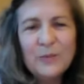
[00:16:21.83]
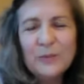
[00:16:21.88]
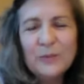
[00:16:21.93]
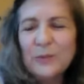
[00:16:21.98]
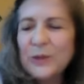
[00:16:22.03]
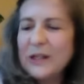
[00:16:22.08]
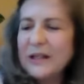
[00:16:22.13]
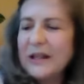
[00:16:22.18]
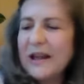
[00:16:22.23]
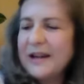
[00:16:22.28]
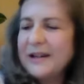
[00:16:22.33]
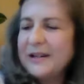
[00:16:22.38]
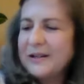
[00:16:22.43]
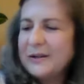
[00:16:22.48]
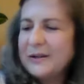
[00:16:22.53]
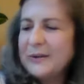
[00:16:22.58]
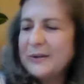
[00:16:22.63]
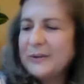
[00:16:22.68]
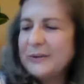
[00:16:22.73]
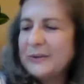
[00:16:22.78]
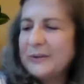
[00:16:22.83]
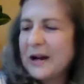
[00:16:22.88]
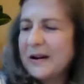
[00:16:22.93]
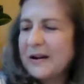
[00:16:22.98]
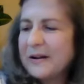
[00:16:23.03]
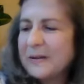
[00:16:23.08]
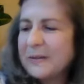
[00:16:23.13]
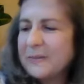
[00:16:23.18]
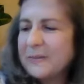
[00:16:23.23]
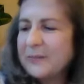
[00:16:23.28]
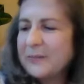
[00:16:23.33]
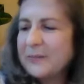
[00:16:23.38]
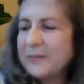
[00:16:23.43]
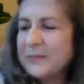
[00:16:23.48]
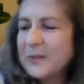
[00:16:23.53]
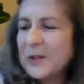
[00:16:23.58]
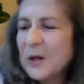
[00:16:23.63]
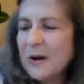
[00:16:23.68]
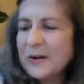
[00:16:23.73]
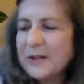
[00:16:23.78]
would like to
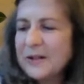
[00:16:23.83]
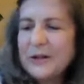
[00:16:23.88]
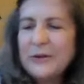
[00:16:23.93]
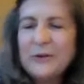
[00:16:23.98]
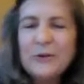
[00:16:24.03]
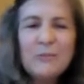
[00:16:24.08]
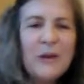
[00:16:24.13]
talk to you